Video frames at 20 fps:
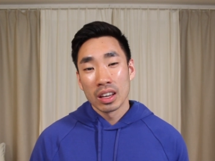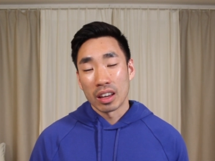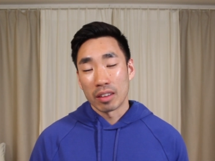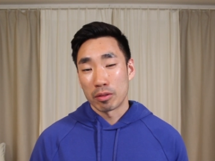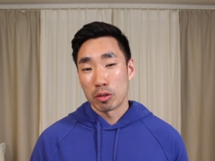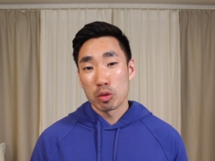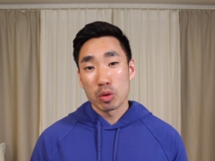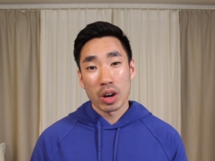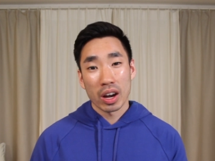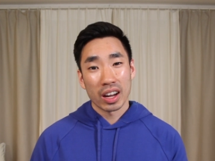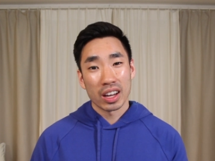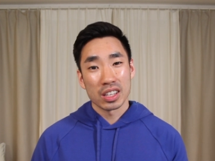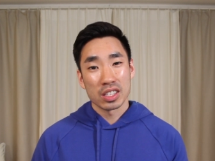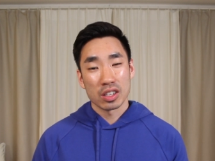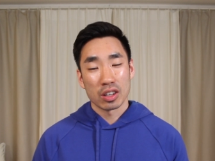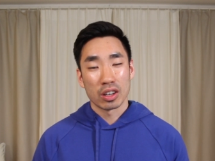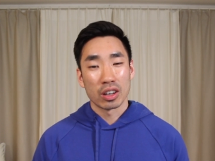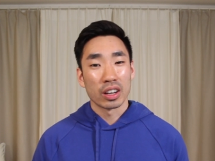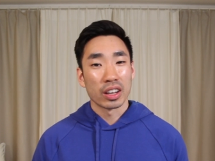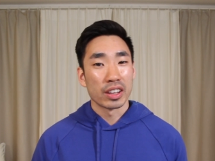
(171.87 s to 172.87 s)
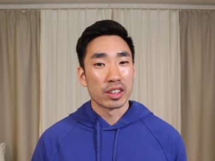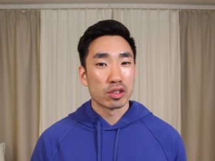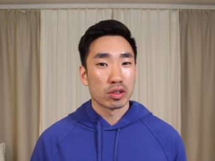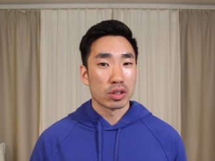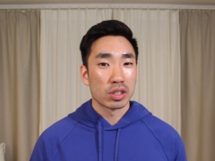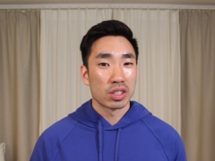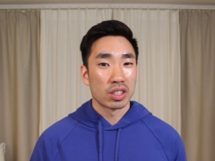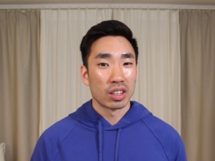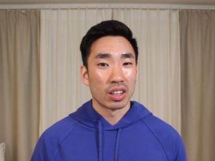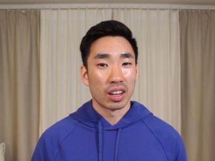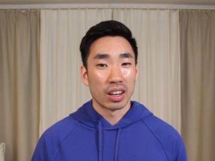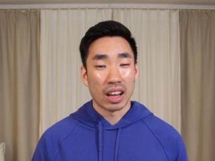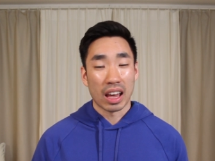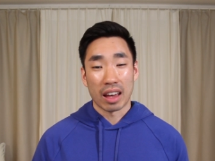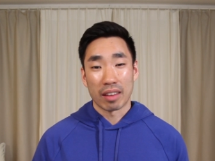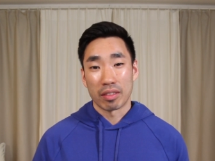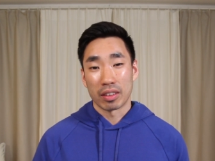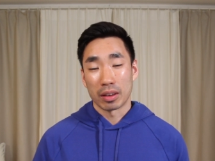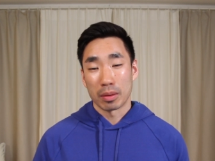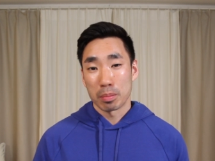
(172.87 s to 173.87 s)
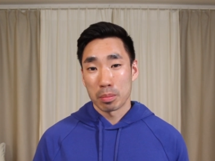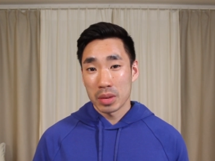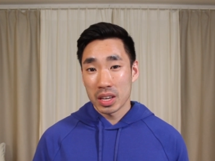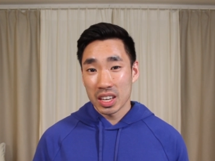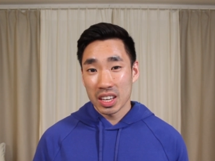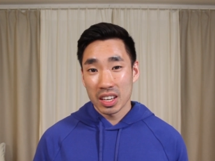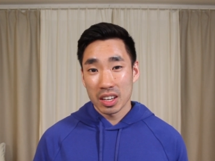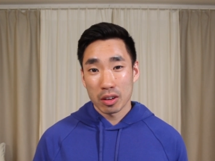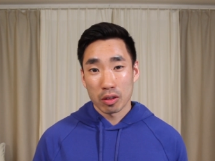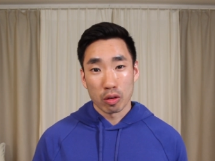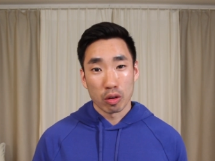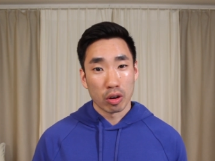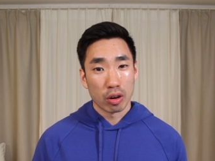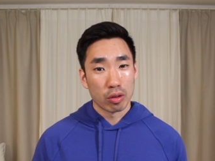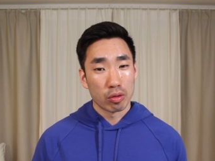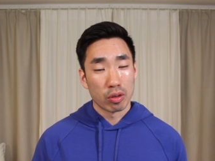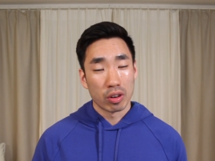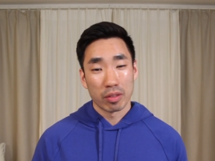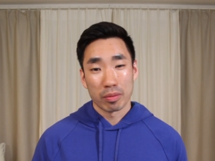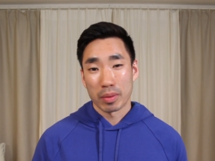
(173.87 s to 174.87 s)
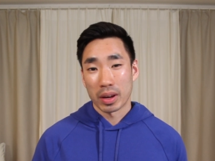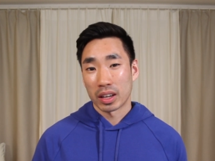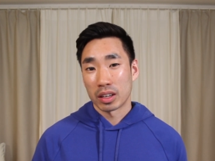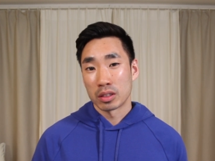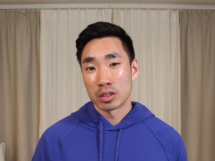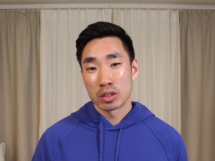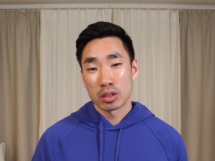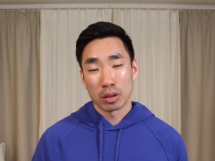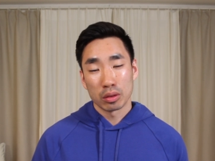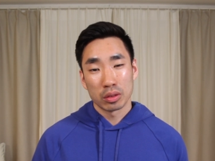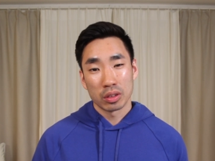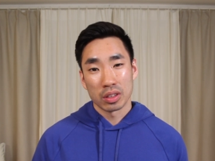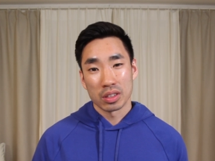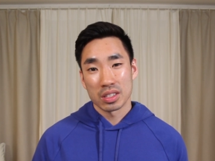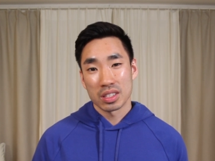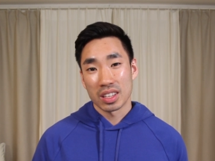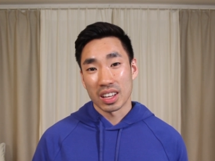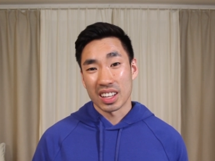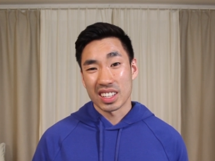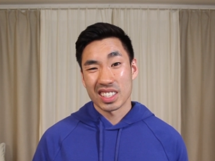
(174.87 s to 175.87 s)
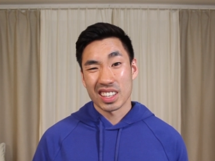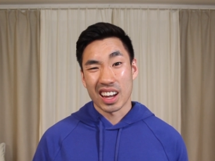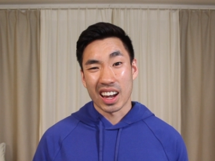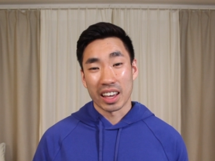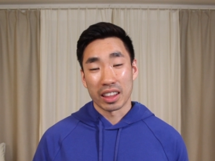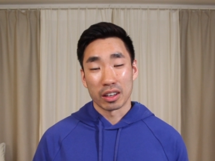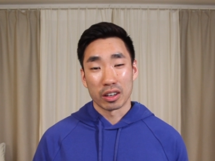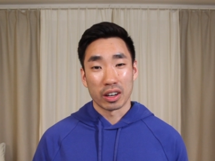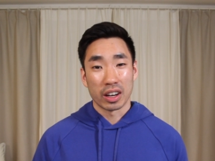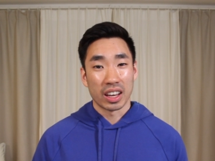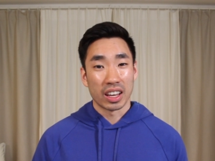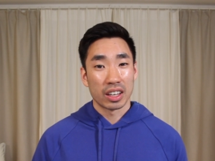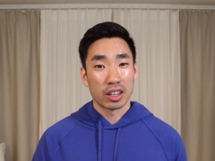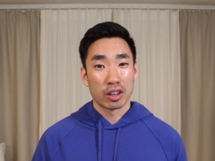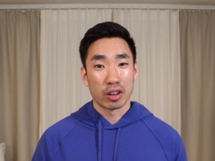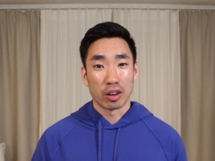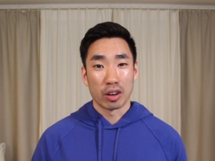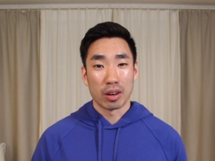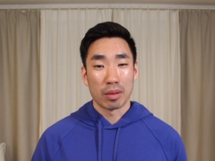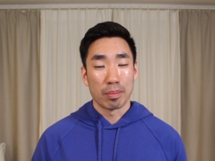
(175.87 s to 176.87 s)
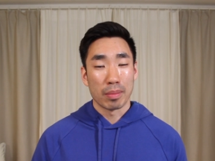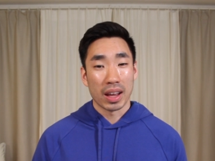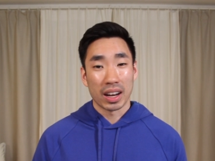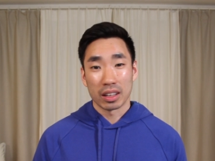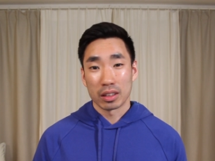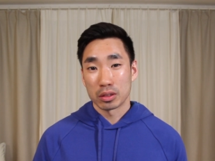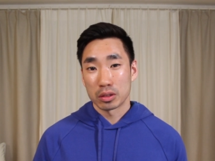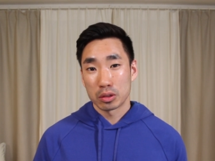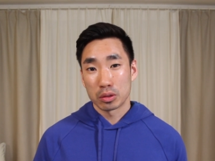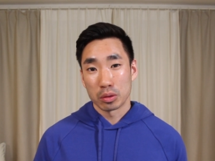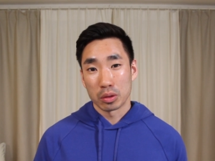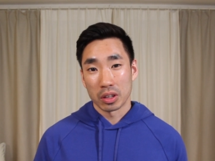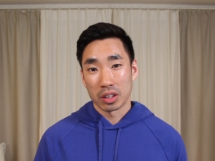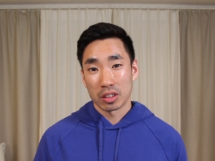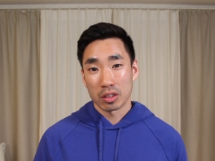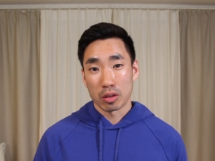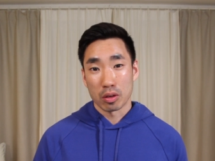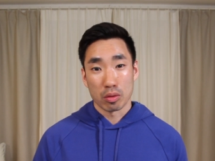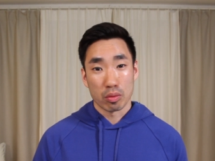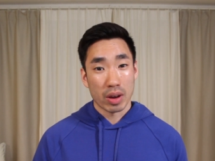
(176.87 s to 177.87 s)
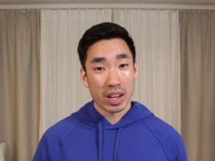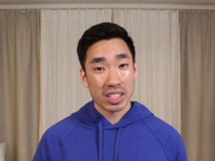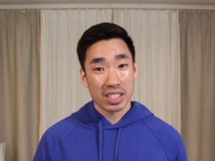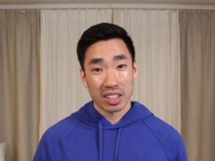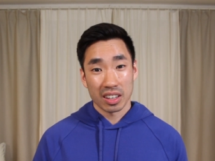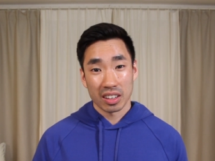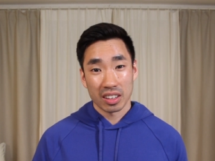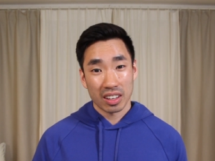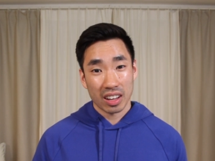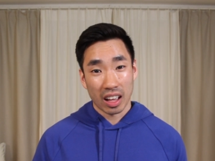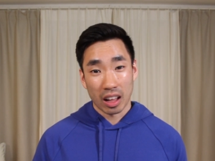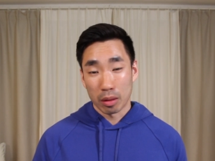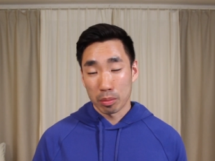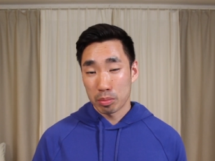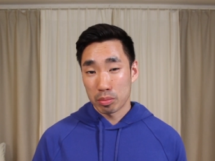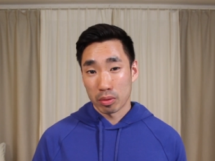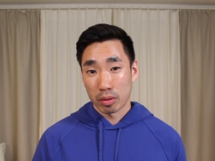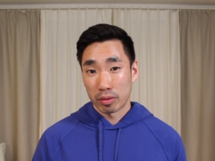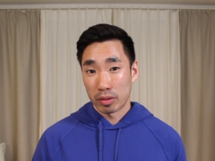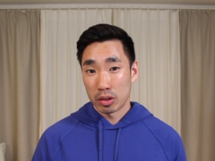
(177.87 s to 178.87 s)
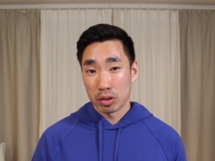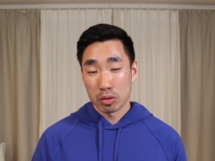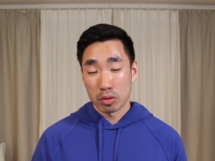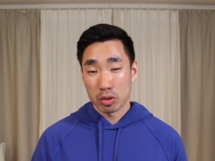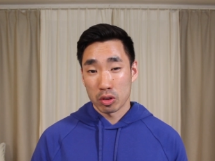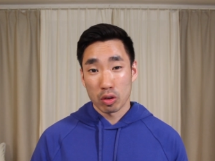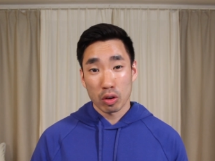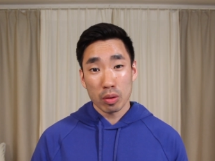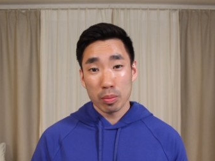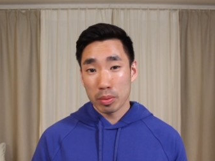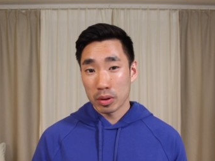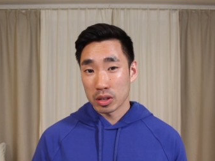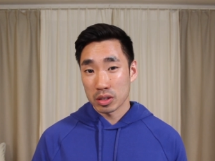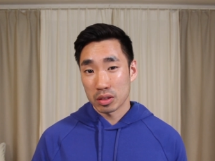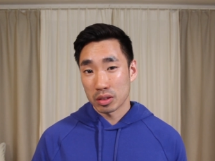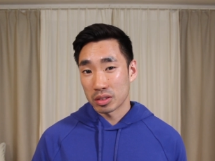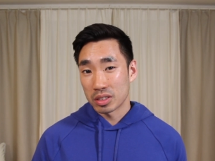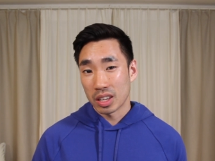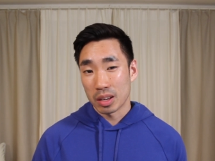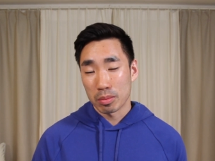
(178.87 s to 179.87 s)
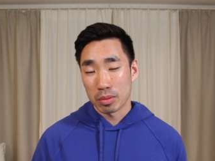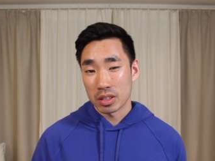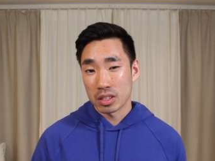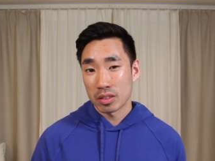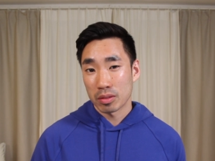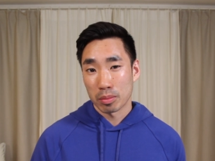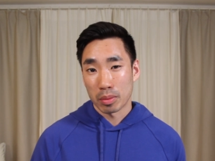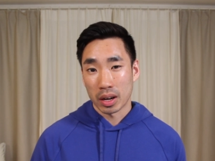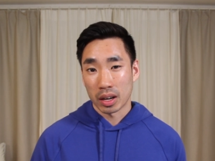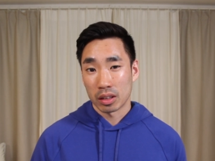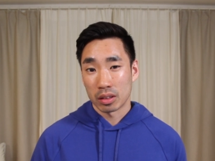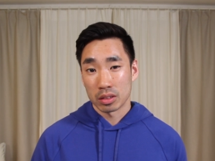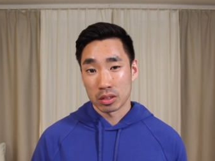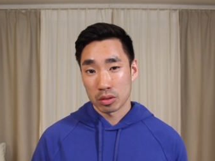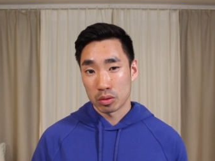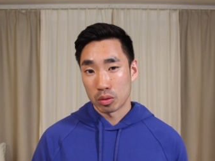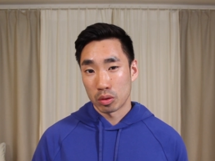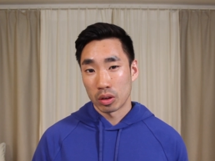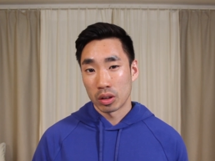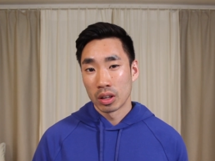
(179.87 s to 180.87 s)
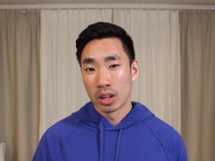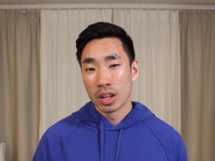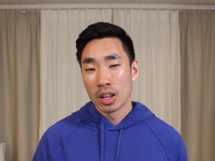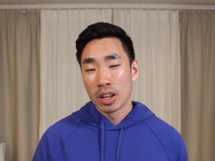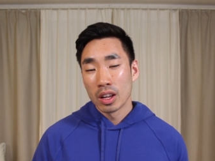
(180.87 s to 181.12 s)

If you guys are interested in having me or one of my consultants that's either a current medical student or resident help review your personal statements for medical school,